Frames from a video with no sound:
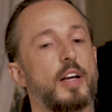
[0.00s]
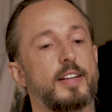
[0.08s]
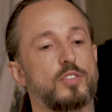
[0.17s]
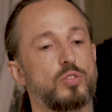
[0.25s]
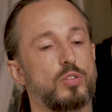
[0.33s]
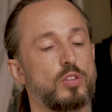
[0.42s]

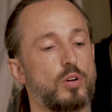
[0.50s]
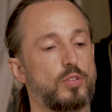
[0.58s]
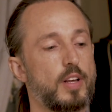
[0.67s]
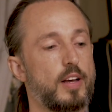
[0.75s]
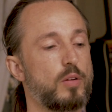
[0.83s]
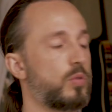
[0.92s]
in student loan
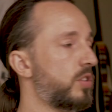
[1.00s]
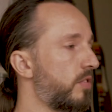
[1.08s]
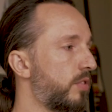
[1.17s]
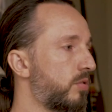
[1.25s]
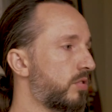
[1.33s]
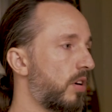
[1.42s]
debt, which
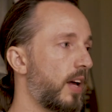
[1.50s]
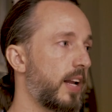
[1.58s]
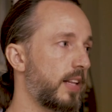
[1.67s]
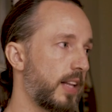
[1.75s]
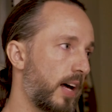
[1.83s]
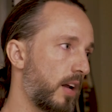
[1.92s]
if you start
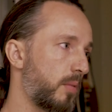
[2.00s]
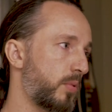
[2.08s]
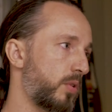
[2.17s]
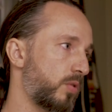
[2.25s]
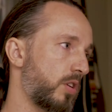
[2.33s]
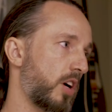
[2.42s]
adding that up,
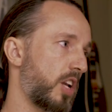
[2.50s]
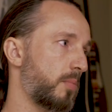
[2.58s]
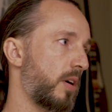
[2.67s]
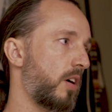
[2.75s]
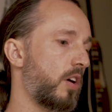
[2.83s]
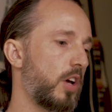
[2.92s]
you were talking
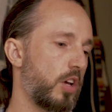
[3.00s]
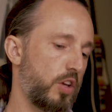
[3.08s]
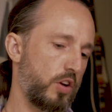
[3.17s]
about,